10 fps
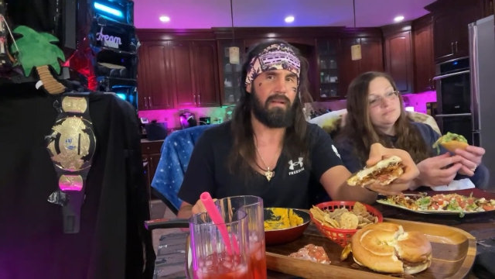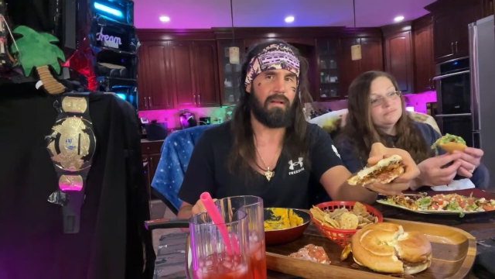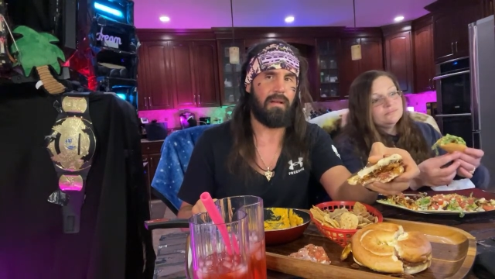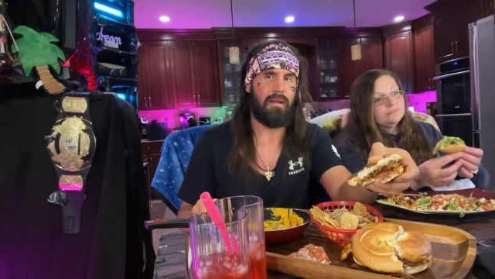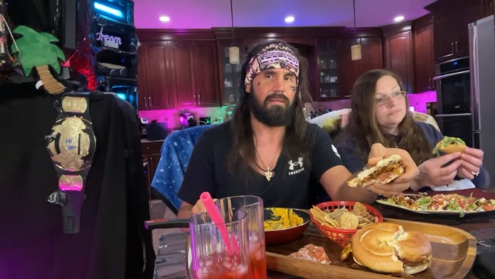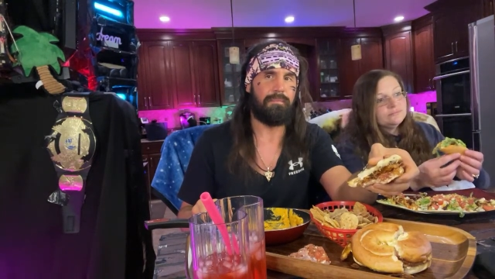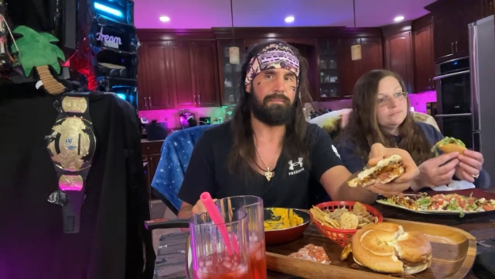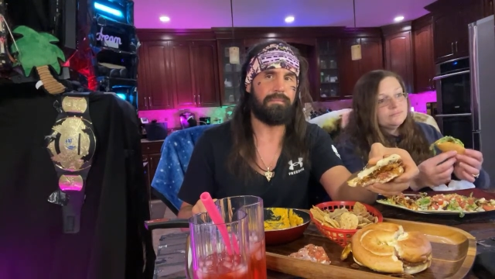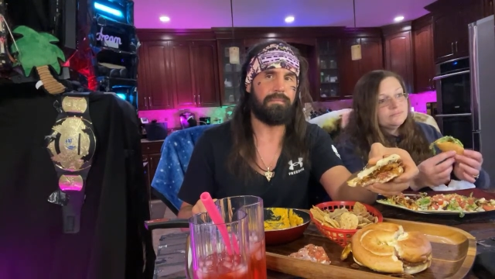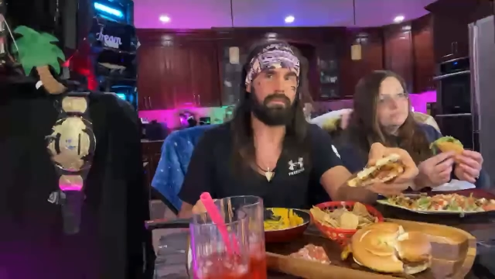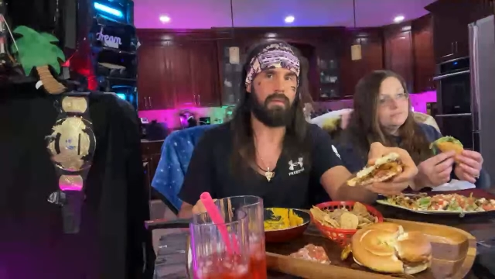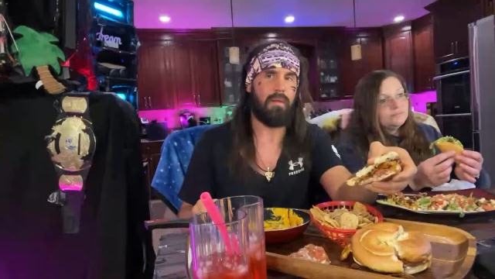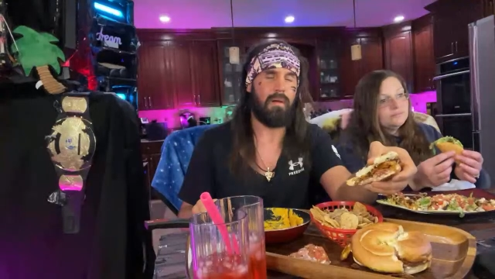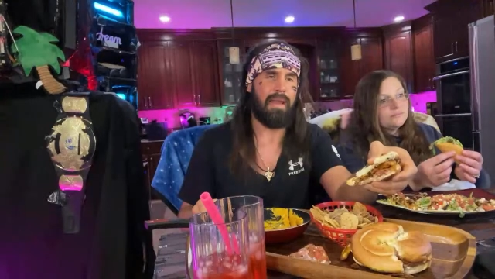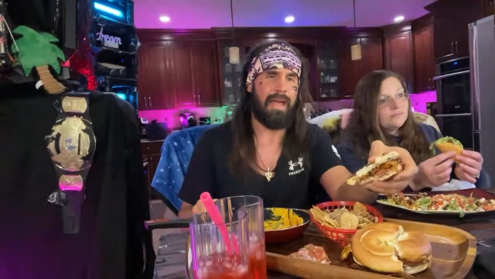Speaker 1: uh,
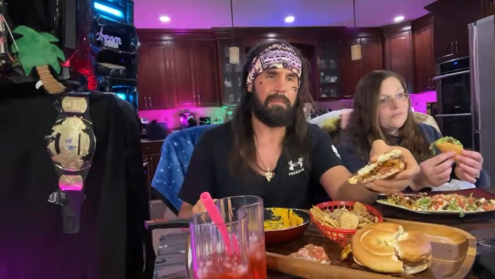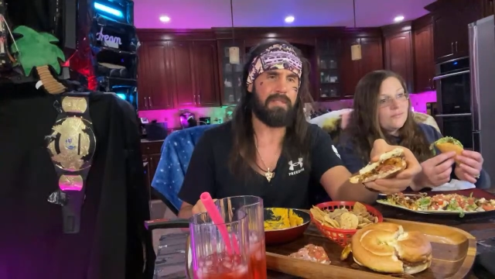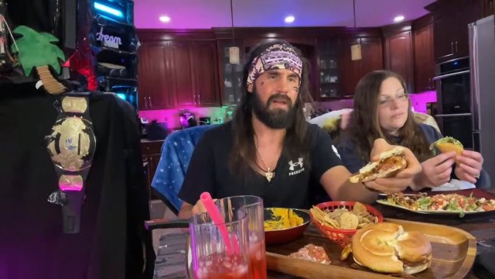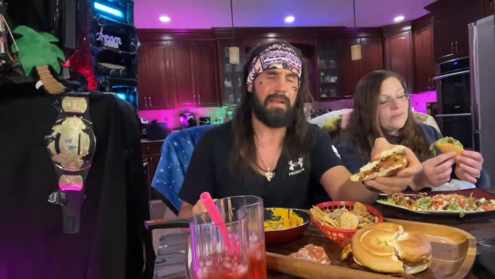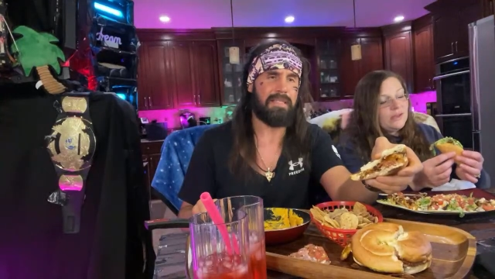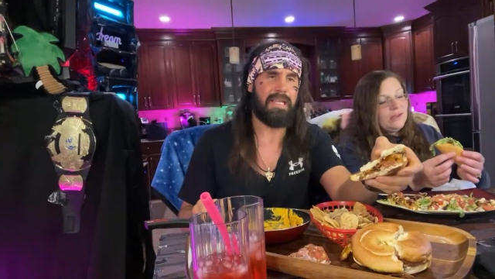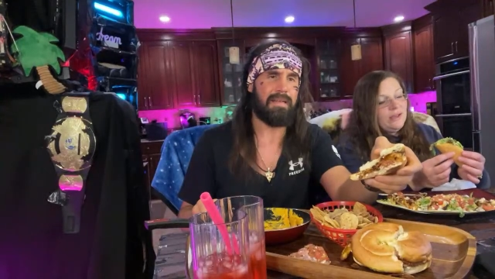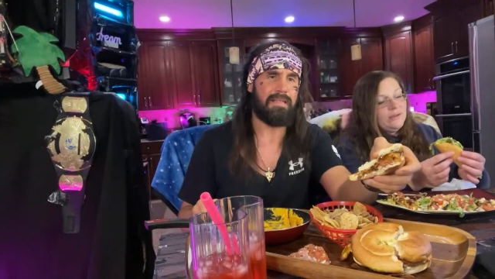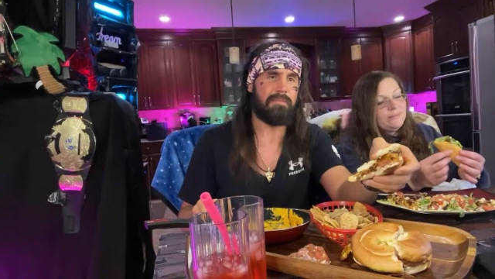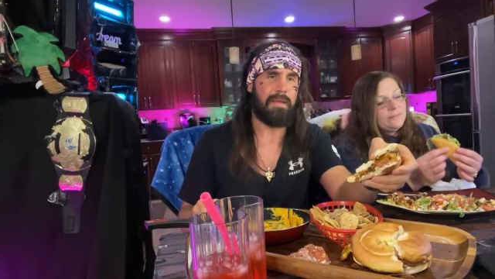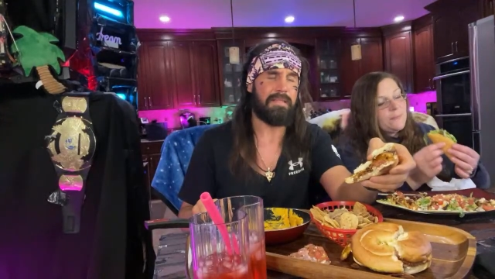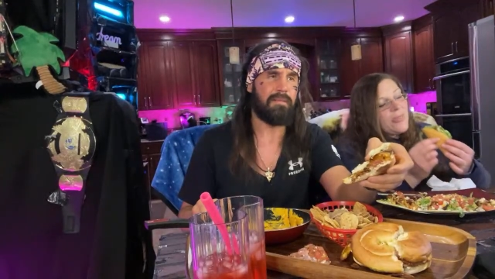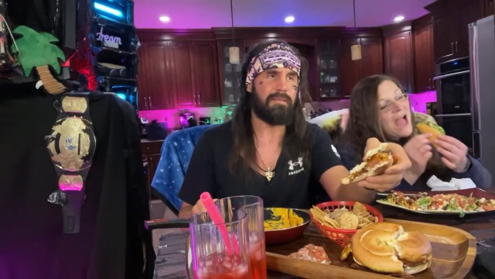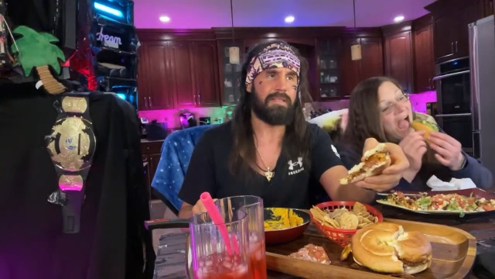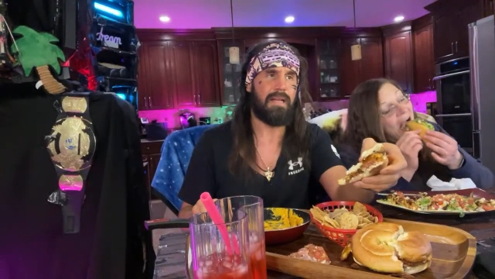on Amazon. It's not yeah.
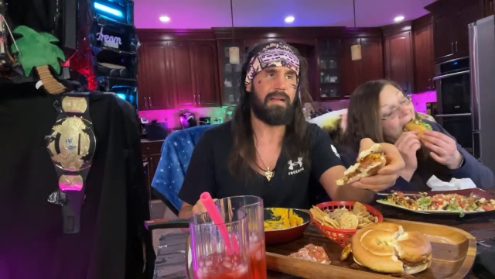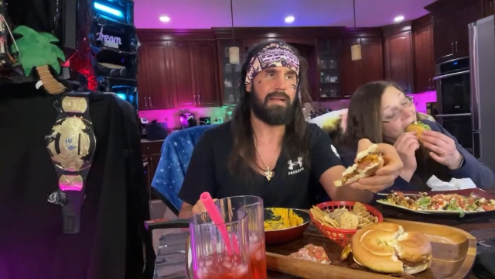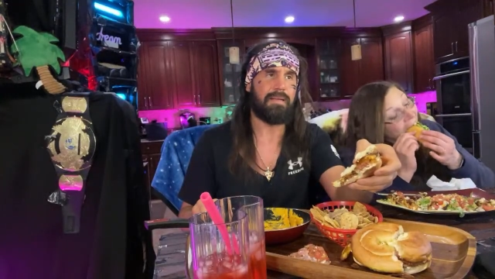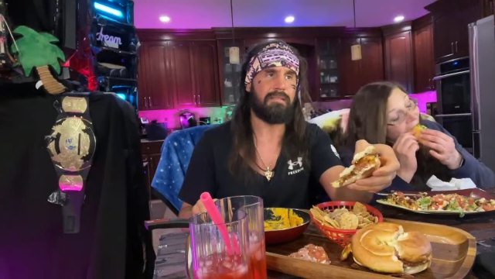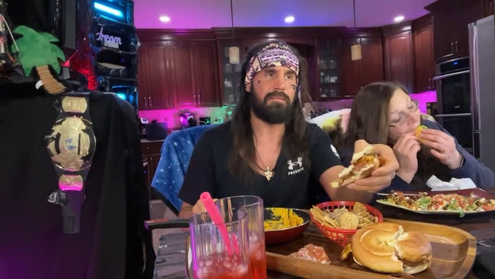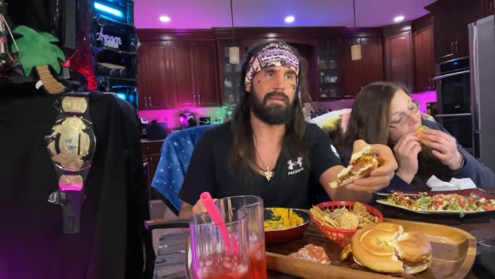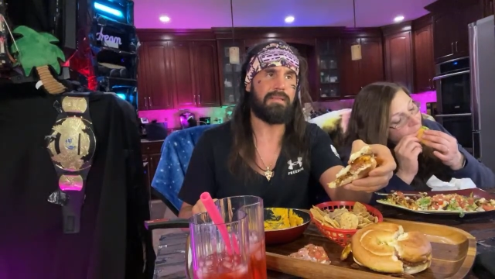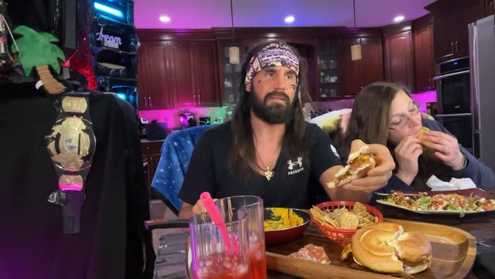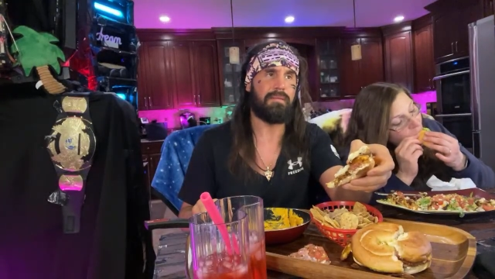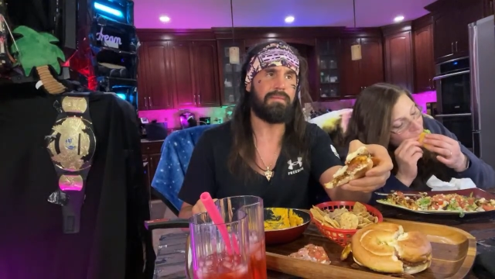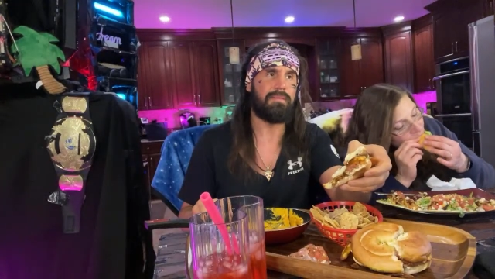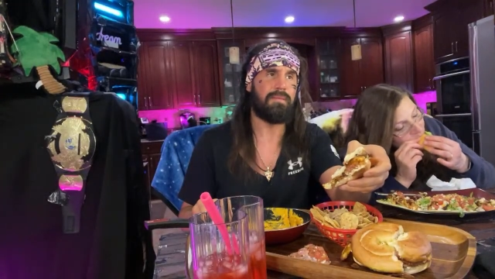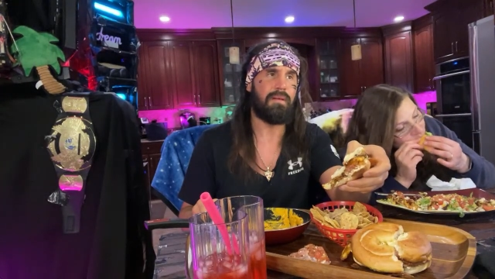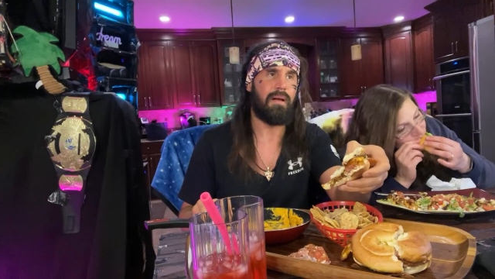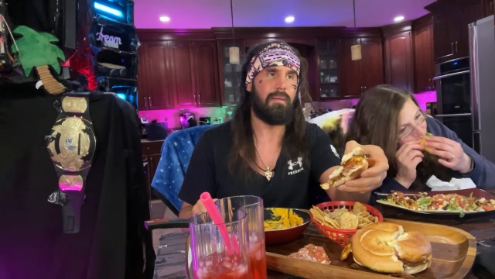expensive. It's not an expensive.
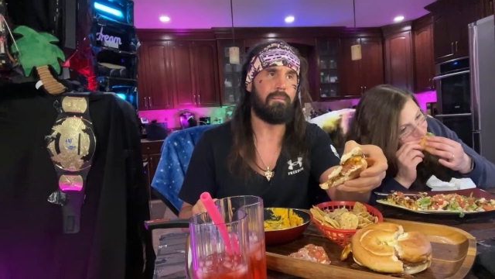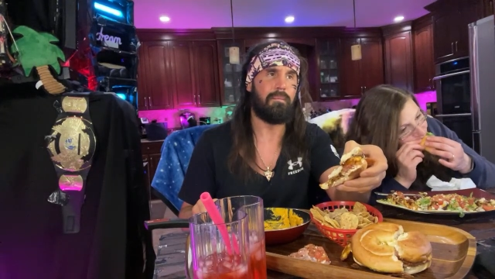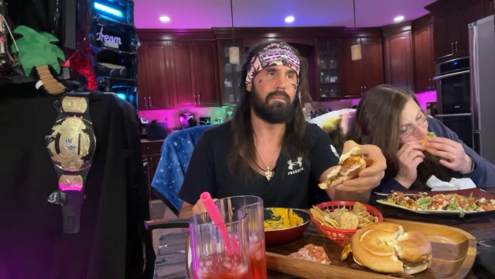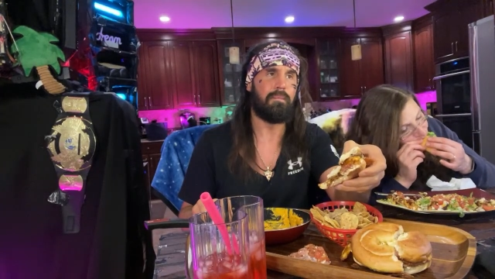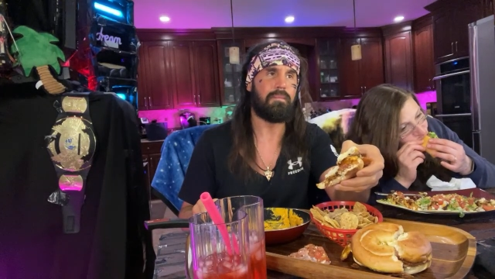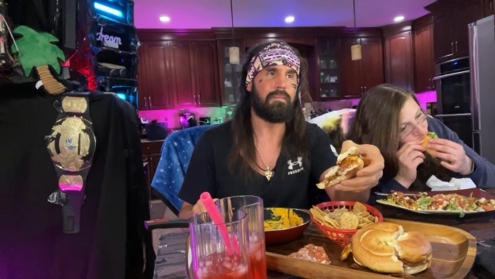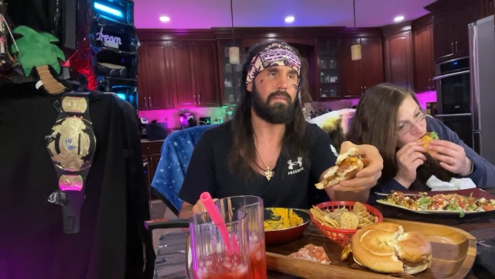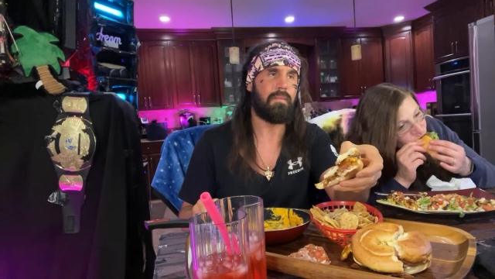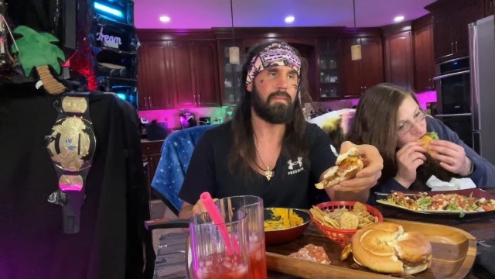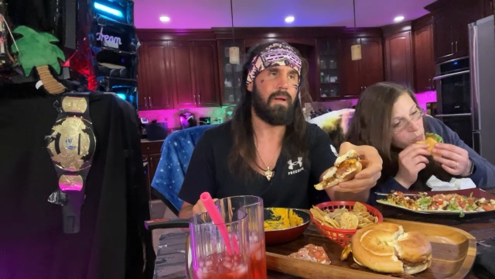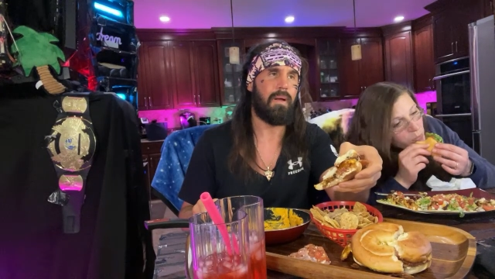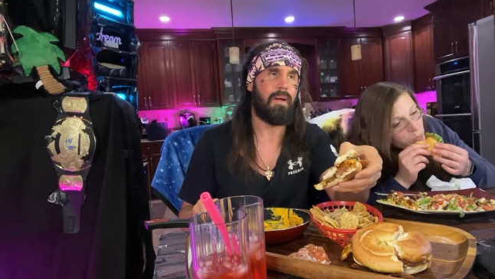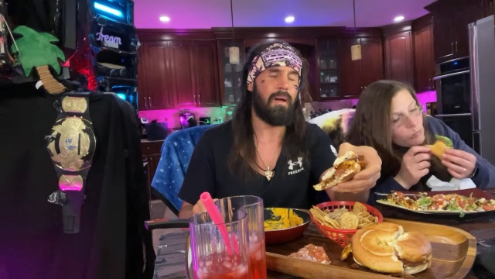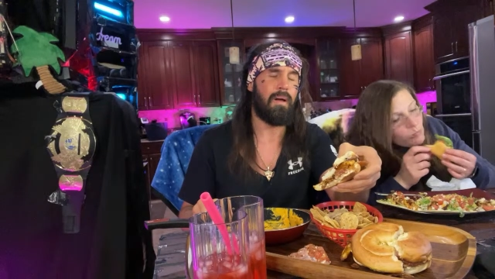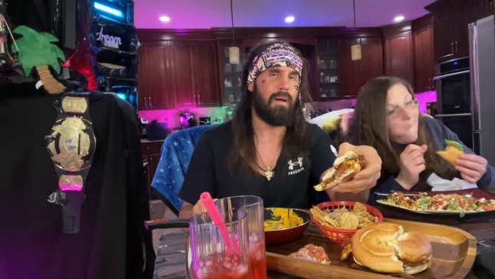Um, uh,